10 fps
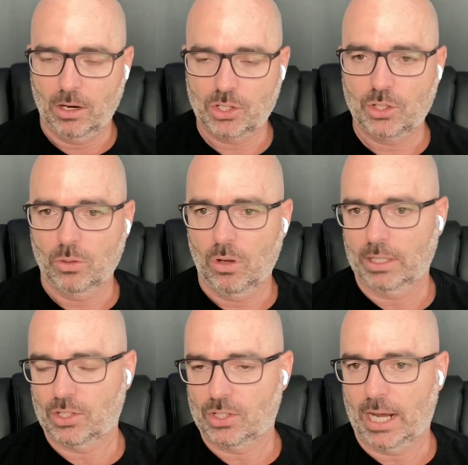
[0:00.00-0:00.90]
I still like
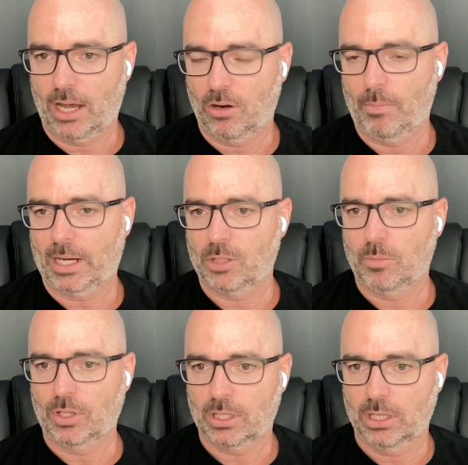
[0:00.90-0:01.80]
to start on
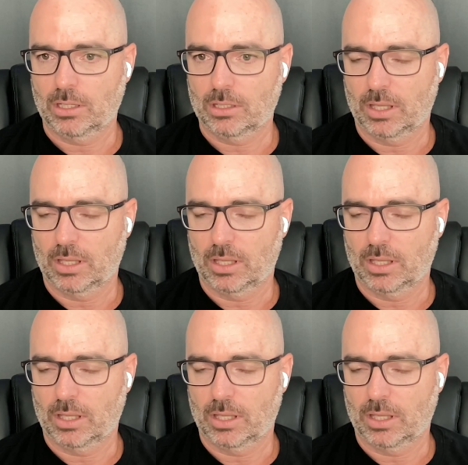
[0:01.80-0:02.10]
maximize clicks.